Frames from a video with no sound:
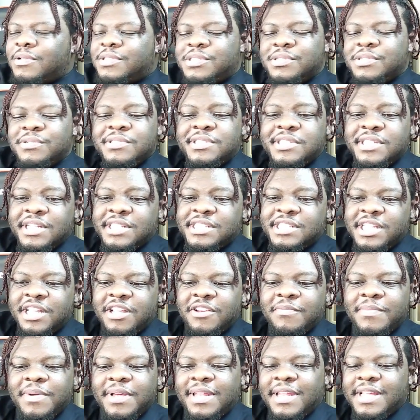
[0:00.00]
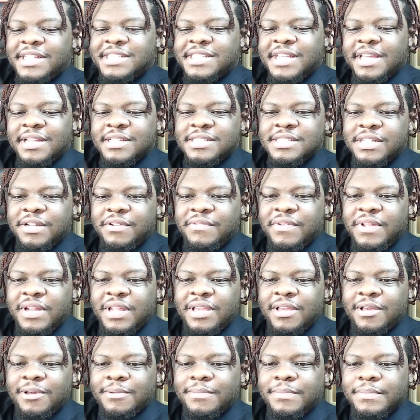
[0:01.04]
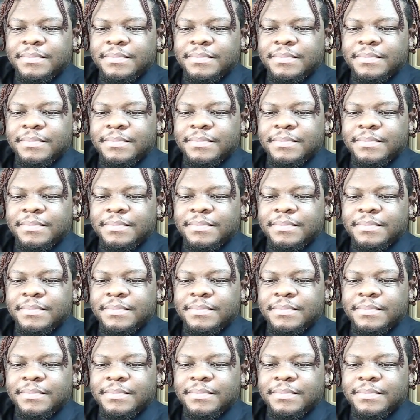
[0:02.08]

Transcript: too sensitive. But let's get into the video.